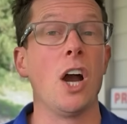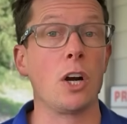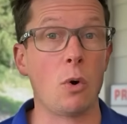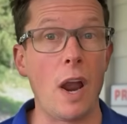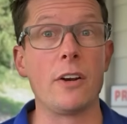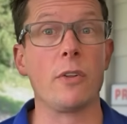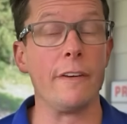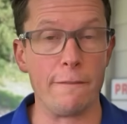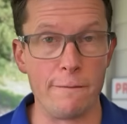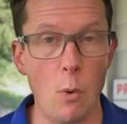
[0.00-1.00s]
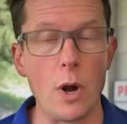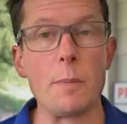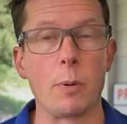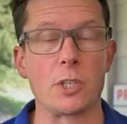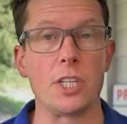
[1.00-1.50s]
greater than
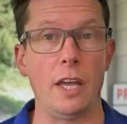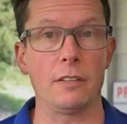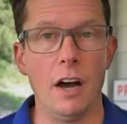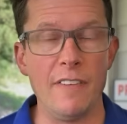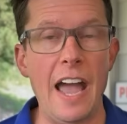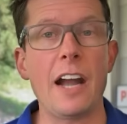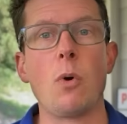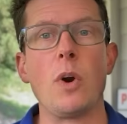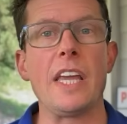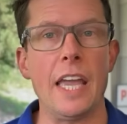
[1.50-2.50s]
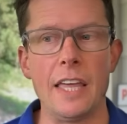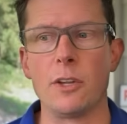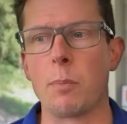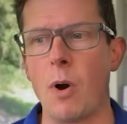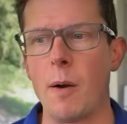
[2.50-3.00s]
40% of equity in
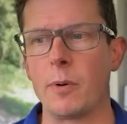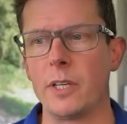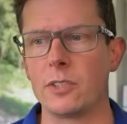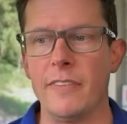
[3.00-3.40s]
their properties.